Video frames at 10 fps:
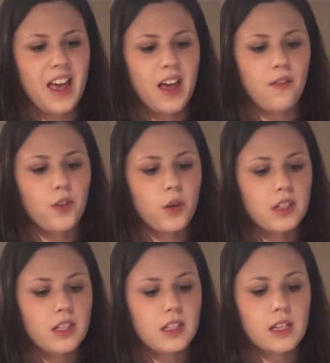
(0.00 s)
If yours
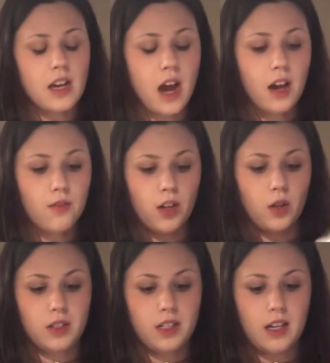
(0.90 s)
is not
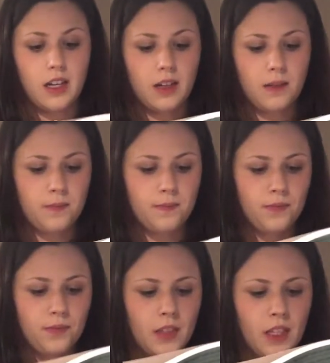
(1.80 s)
roasted,
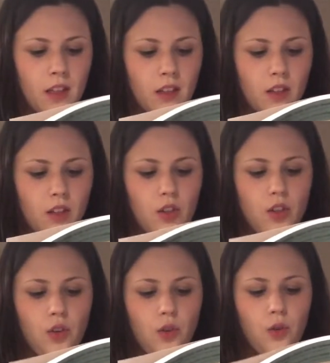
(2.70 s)

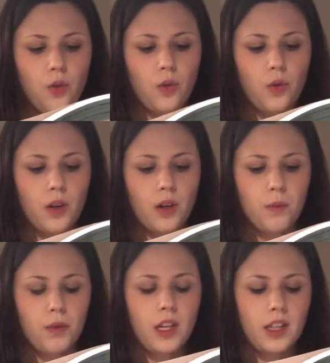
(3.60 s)
you
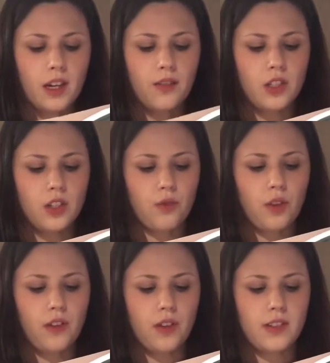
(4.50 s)
preheat the oven to
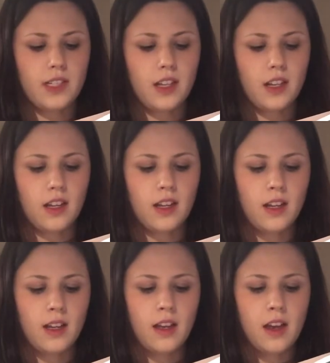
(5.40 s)
350
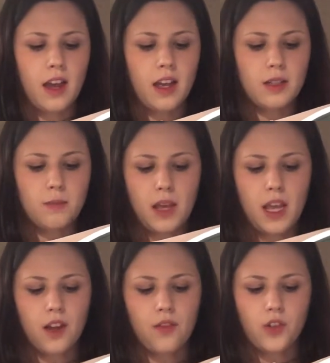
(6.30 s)
and
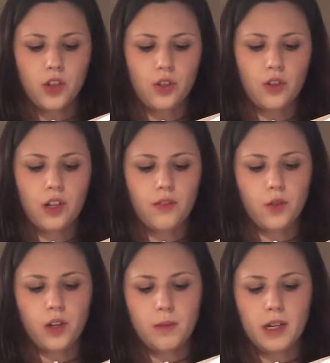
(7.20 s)
bake for 30 to
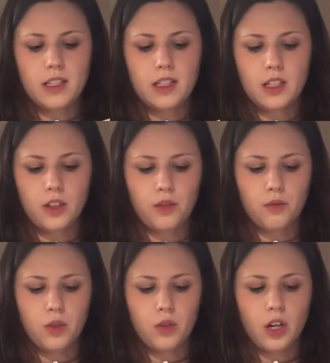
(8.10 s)
40 minutes until the
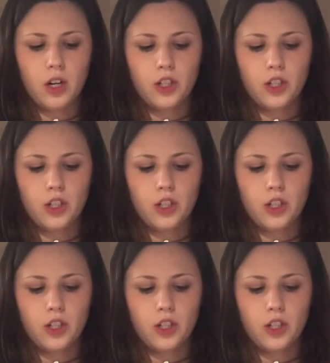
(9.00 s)
roots are